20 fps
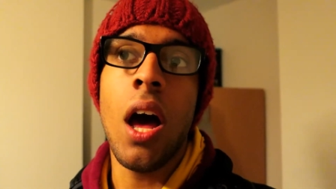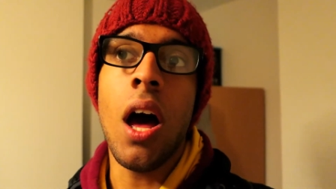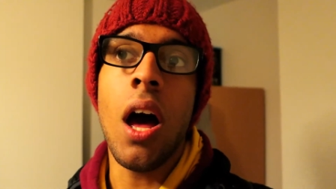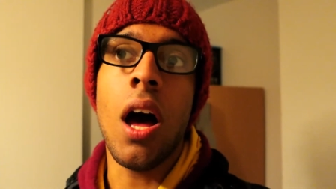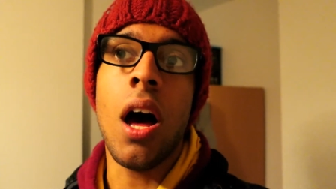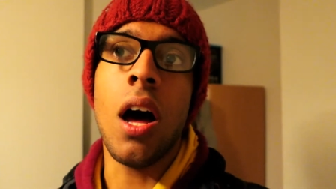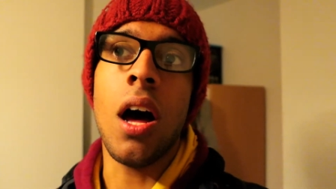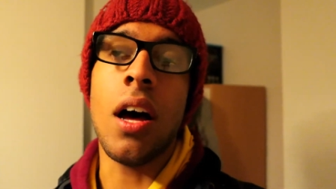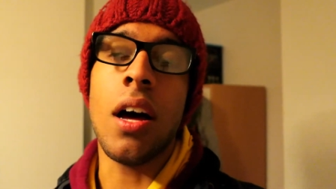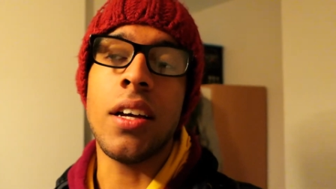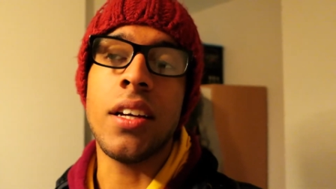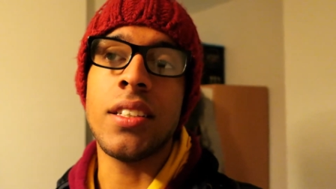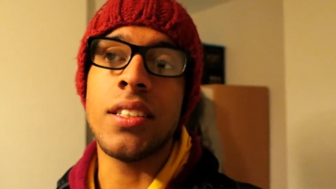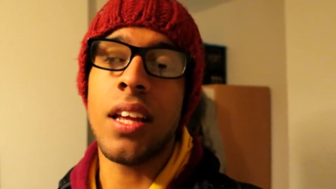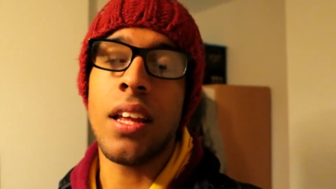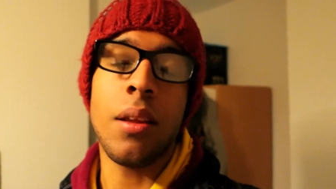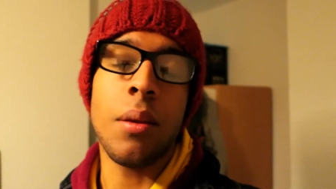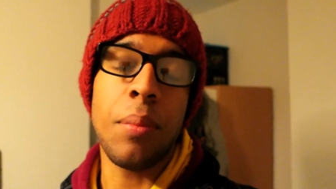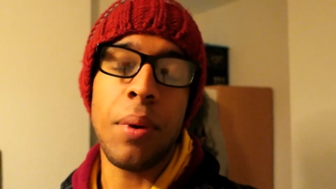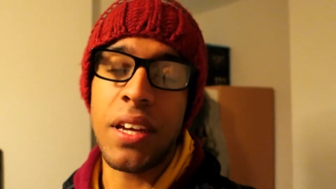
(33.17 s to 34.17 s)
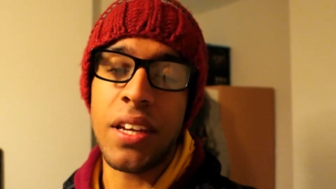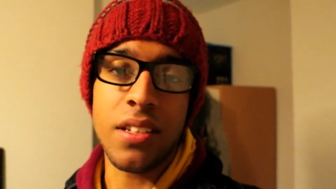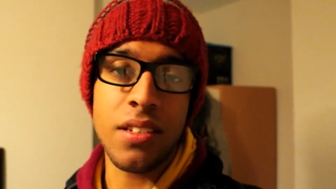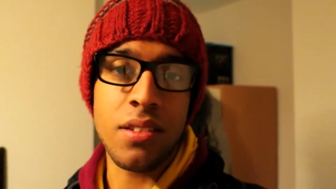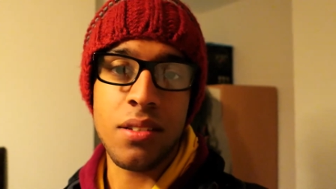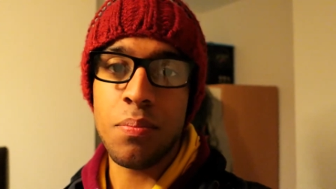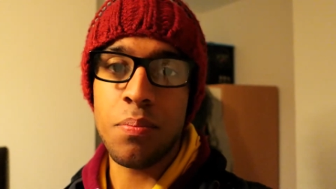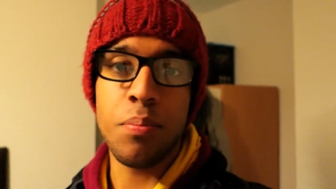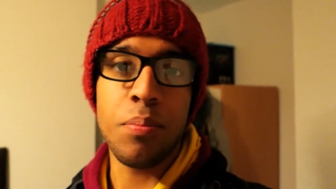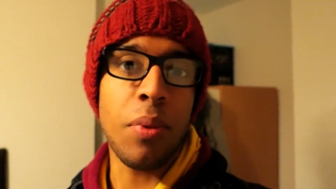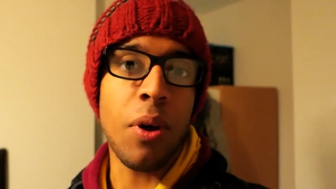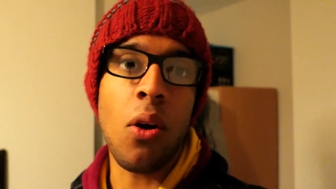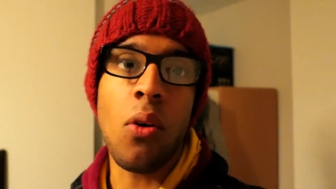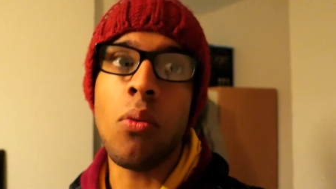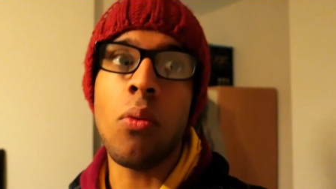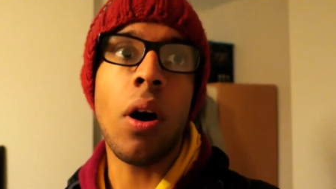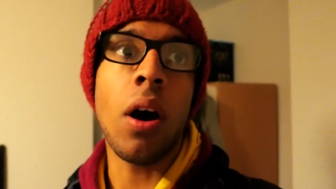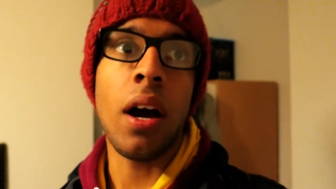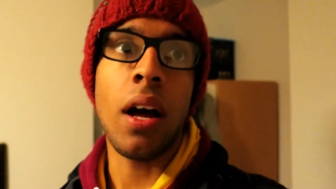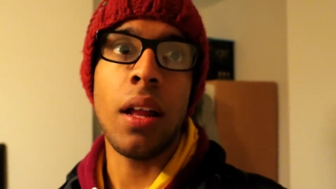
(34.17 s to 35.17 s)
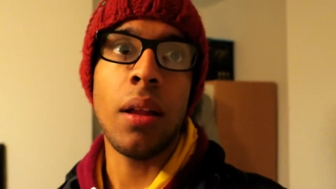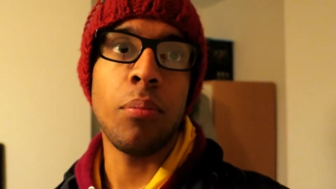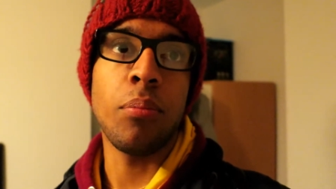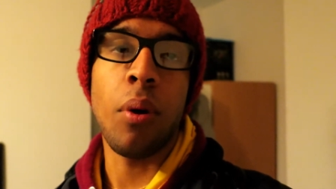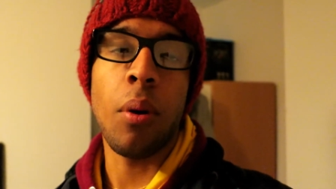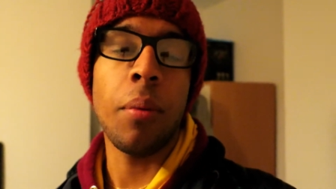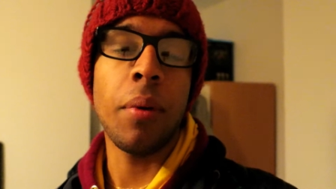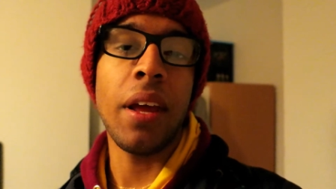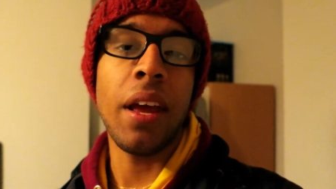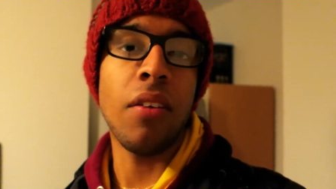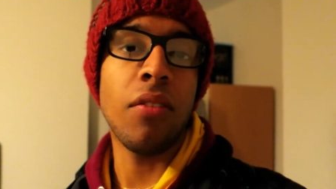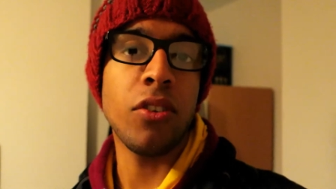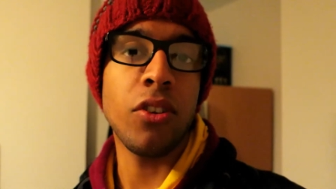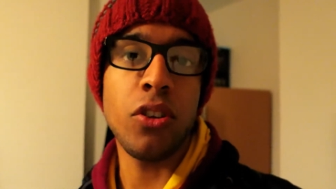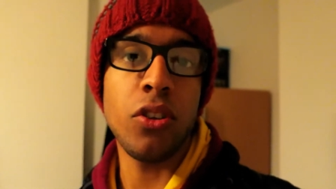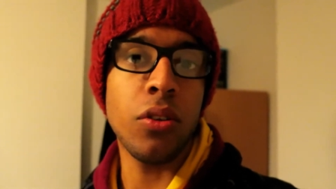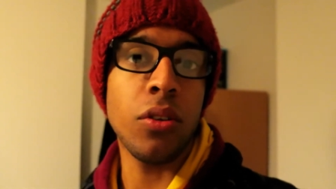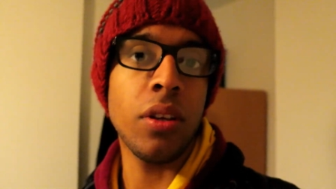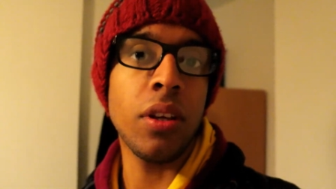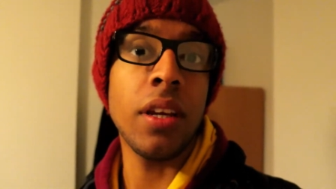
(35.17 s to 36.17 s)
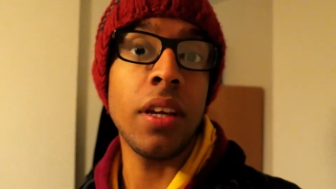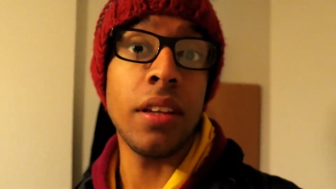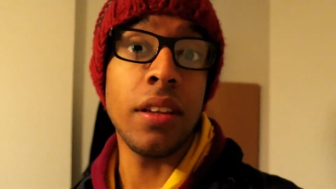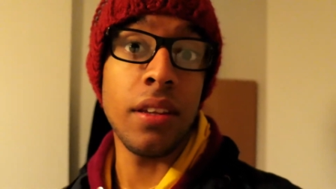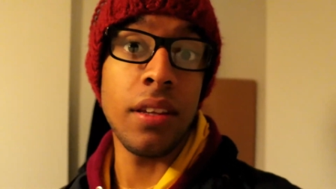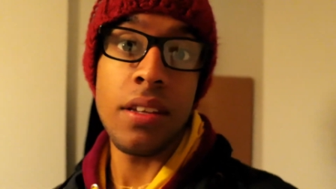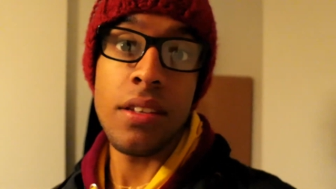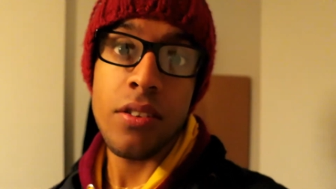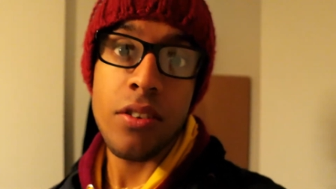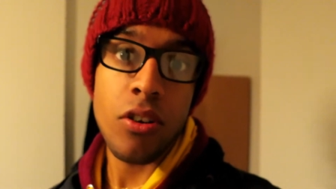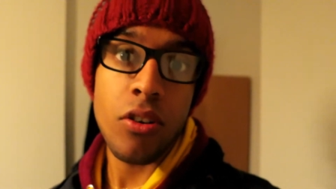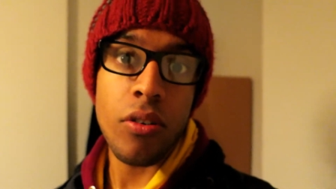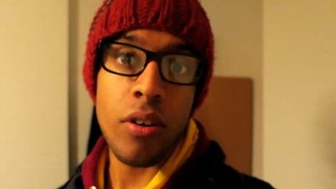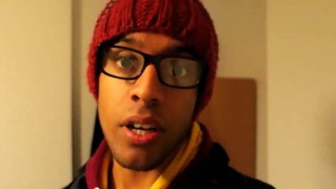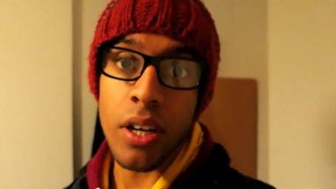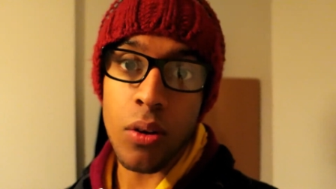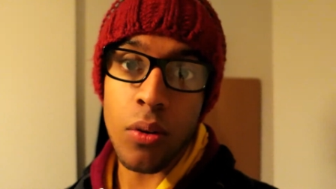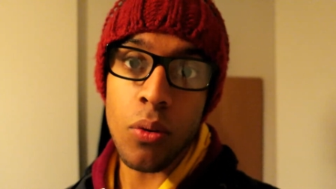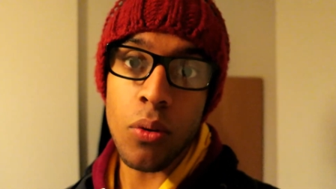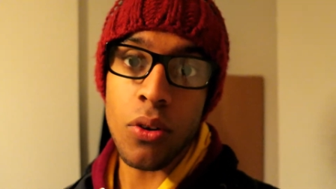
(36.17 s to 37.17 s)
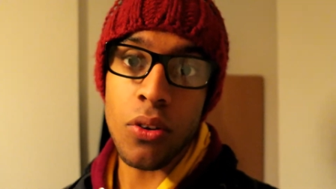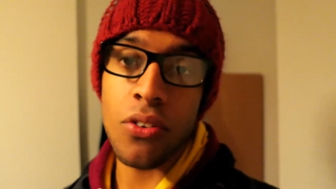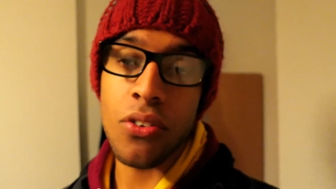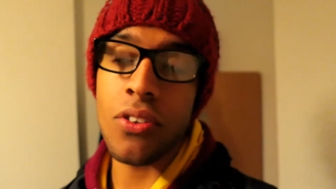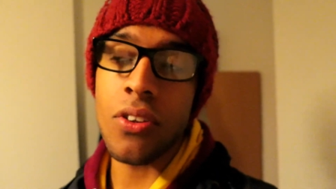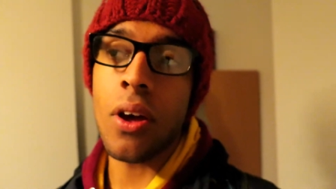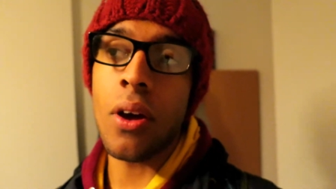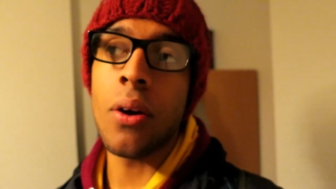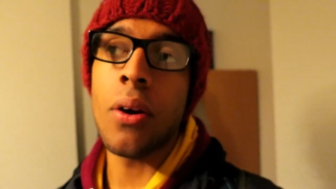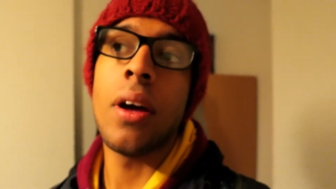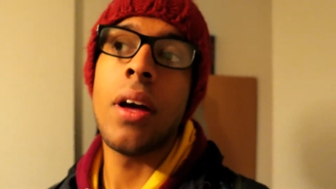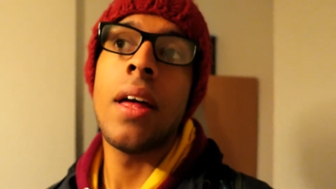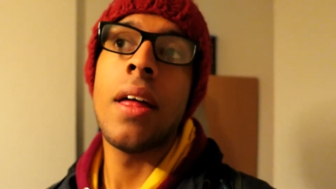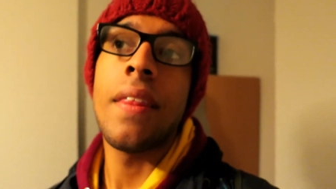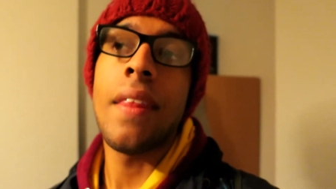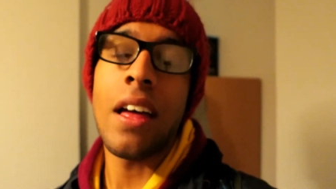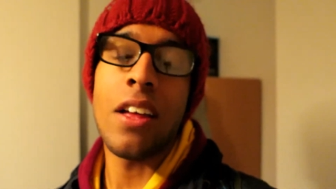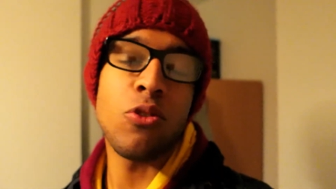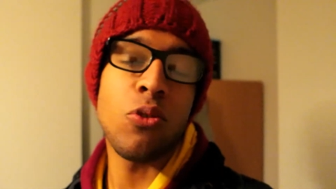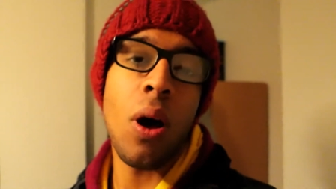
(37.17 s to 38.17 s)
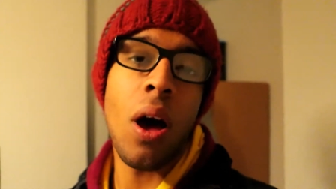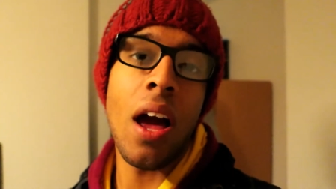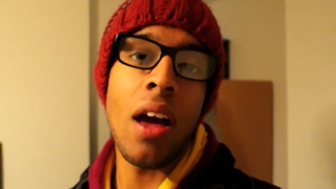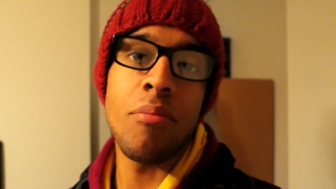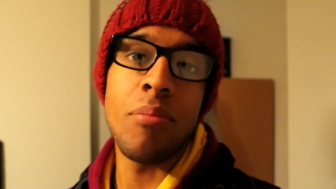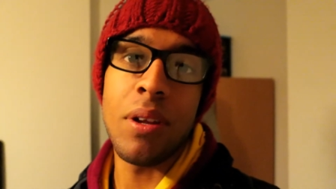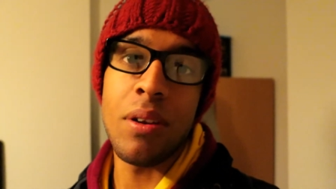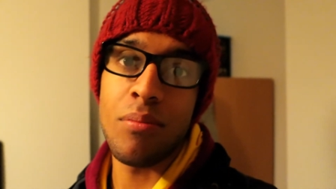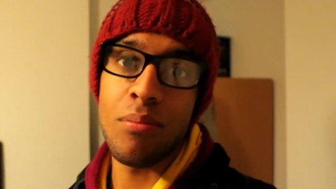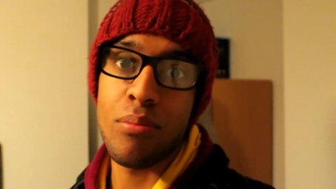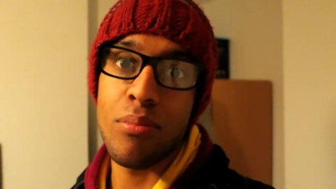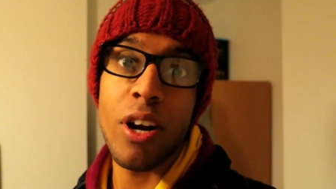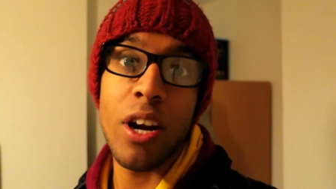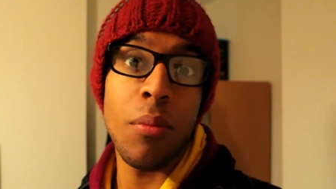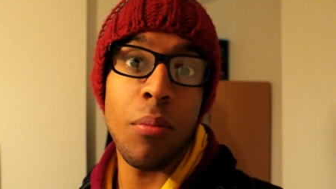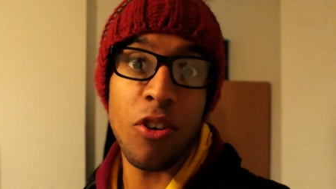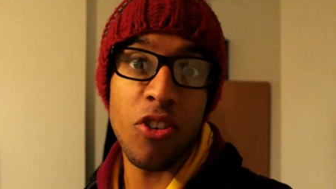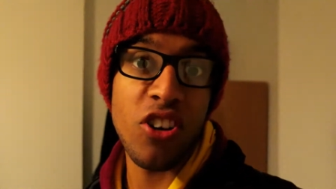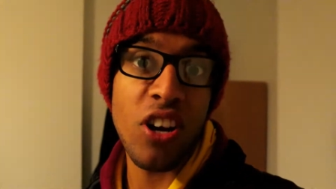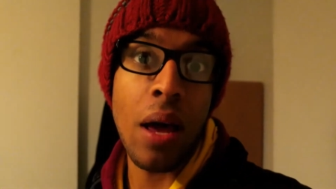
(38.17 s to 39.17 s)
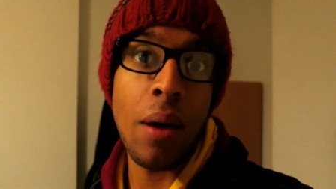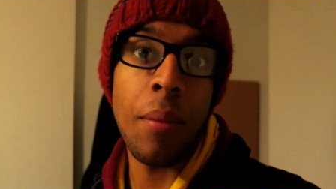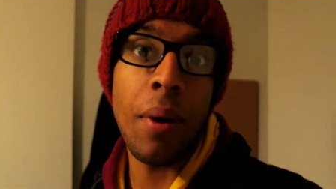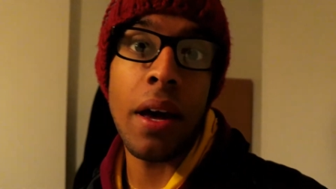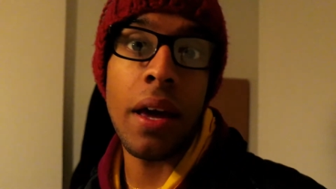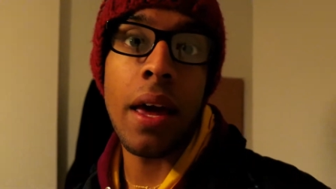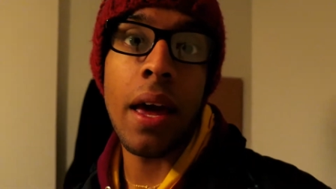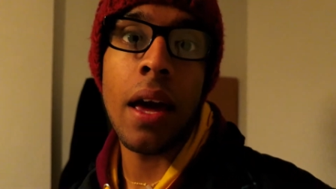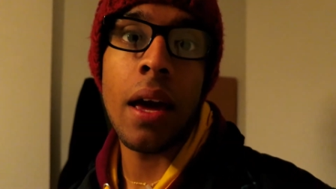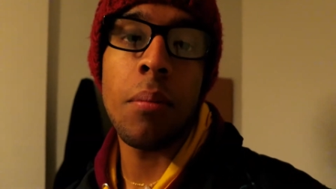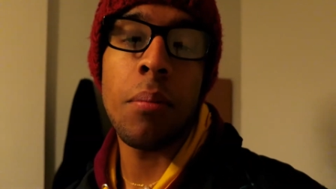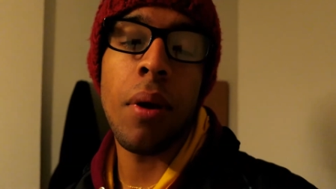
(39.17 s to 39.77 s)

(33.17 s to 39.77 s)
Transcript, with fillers: uh, is like the biggest bit of work I'll probably ever do in this degree course, so that's why I've been pretty much M I A.